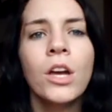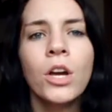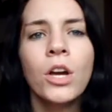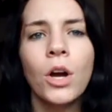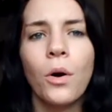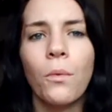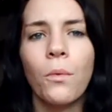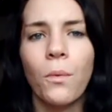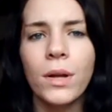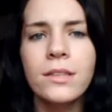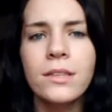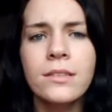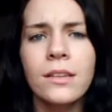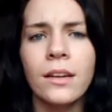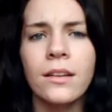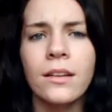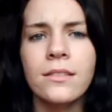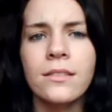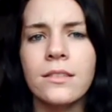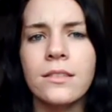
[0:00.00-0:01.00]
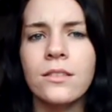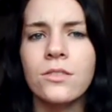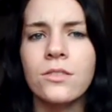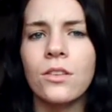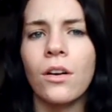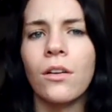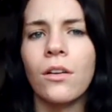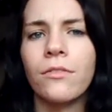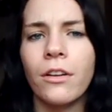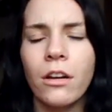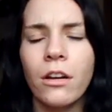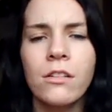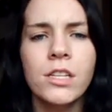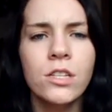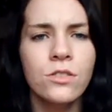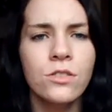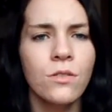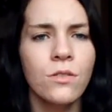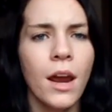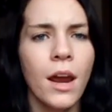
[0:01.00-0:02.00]
coincidences are very
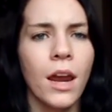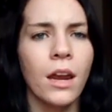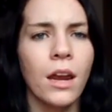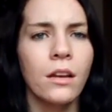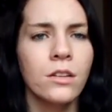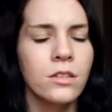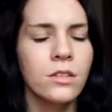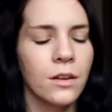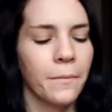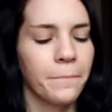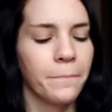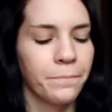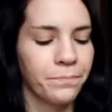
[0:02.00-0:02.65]
strange.